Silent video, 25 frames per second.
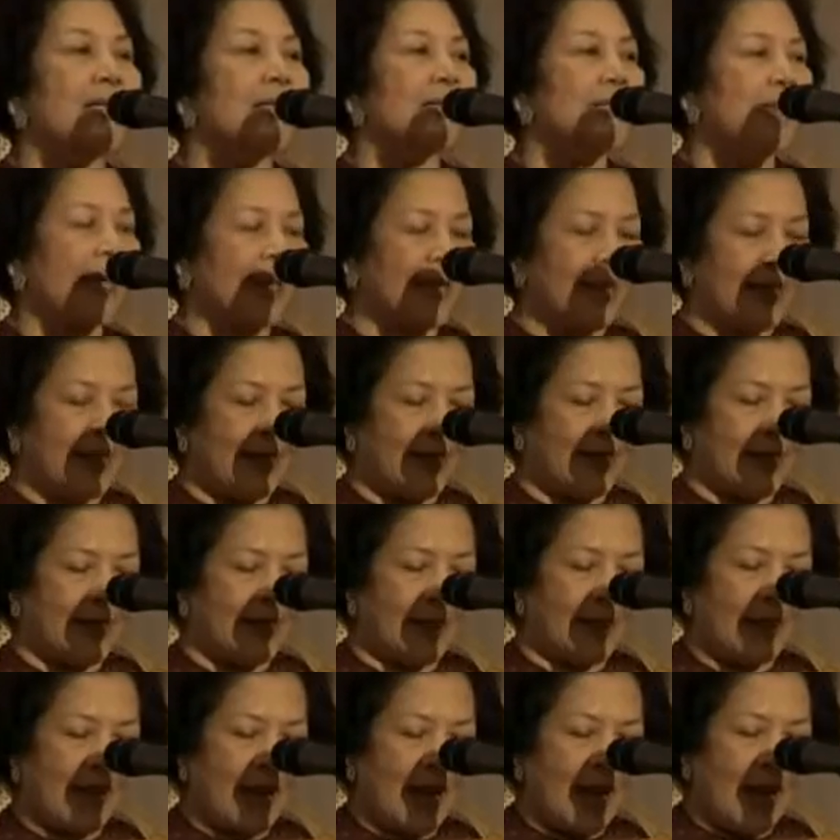Secondly,
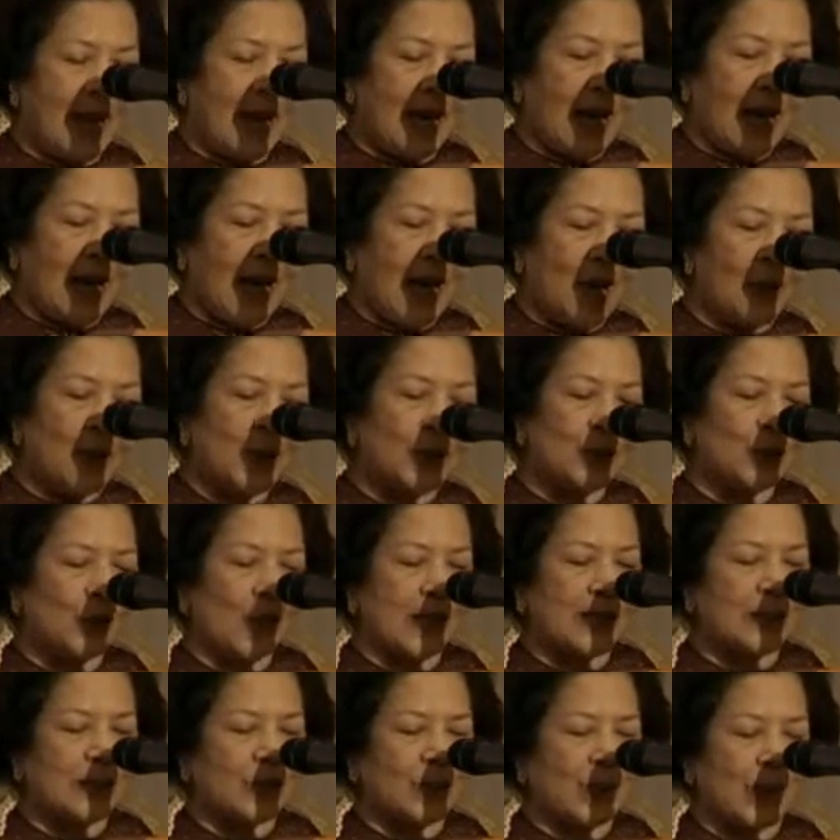I wish
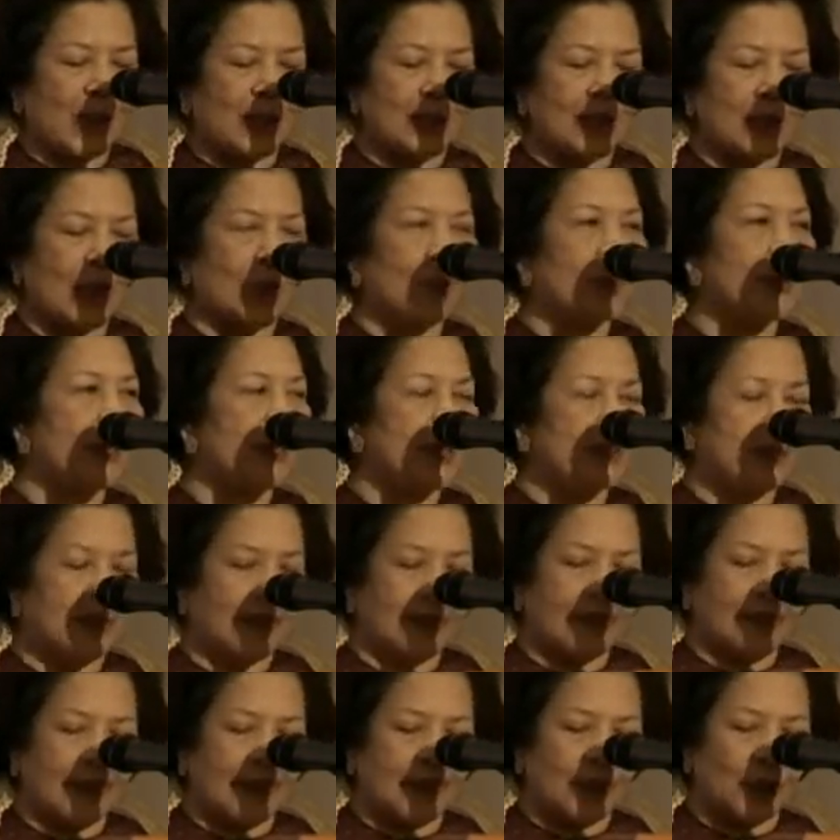to express our
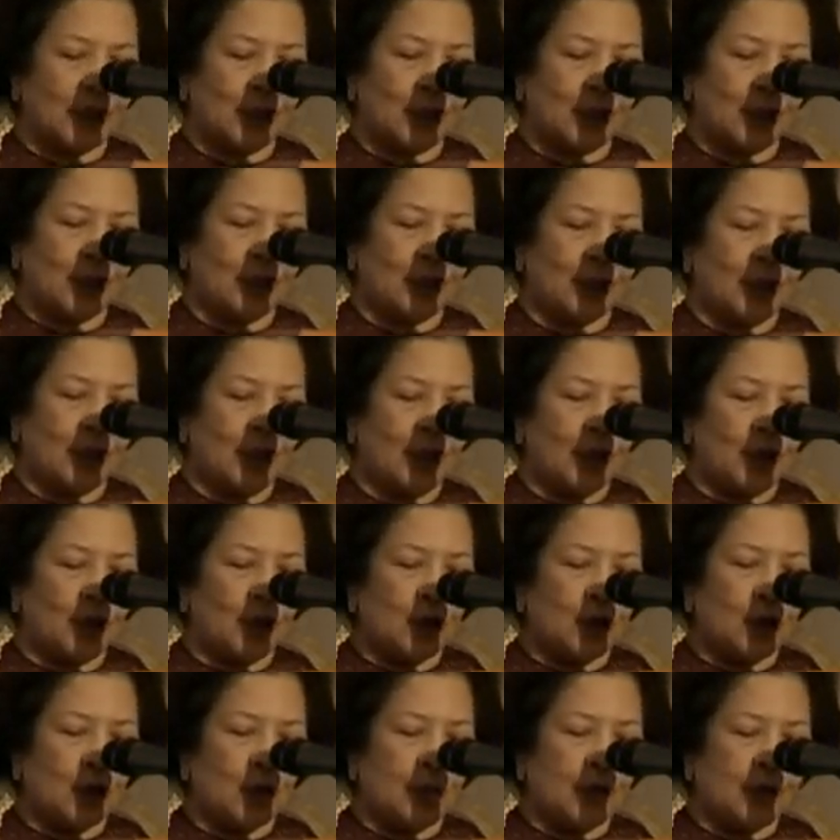sincere gratitude
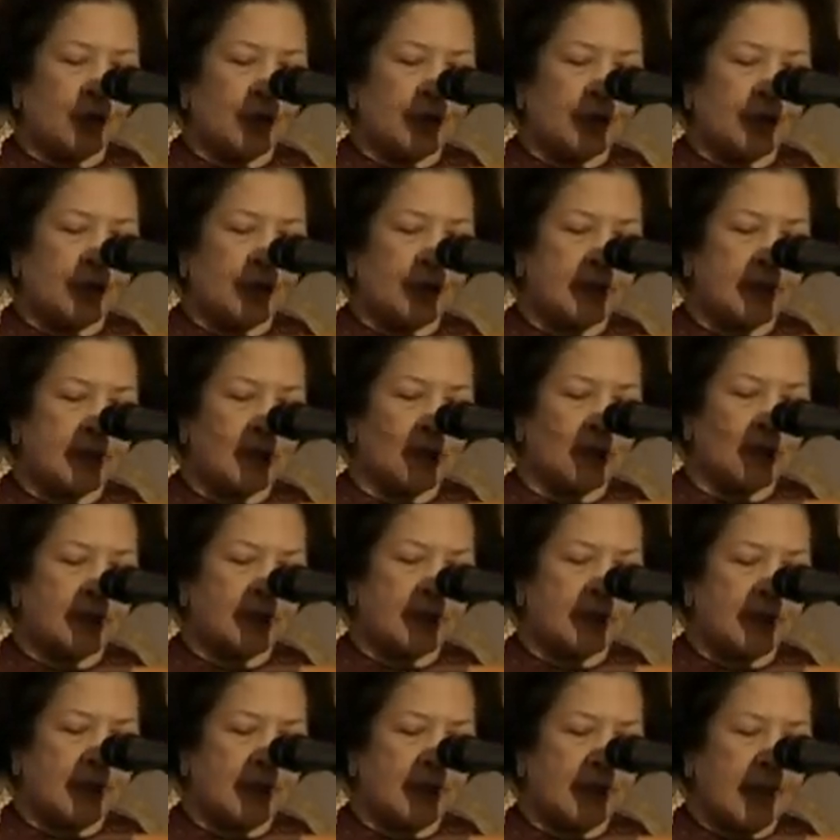to Professor
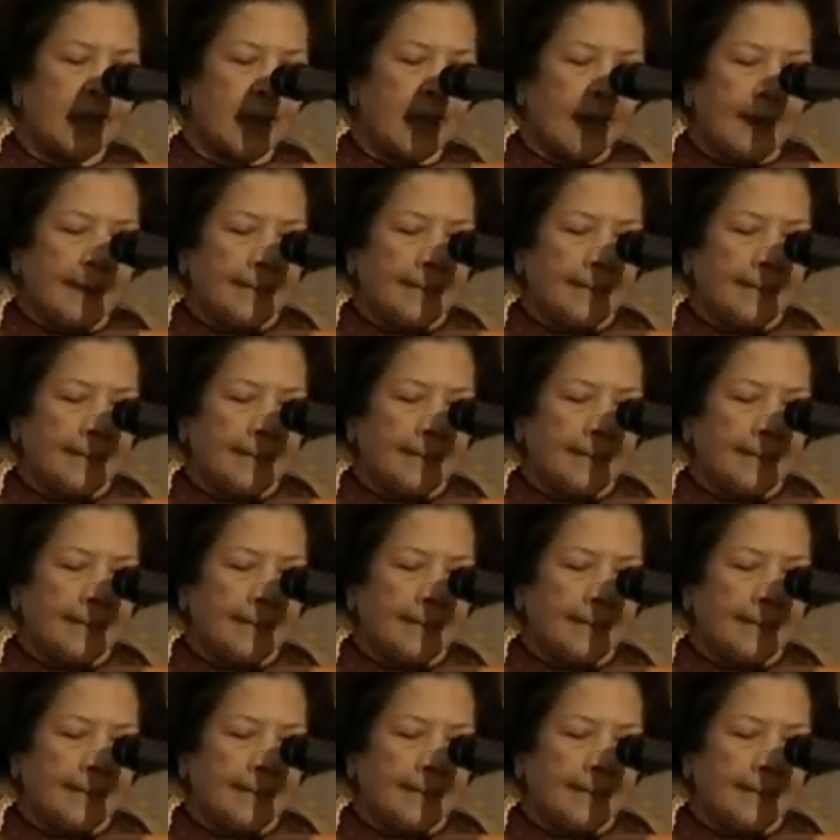Dr.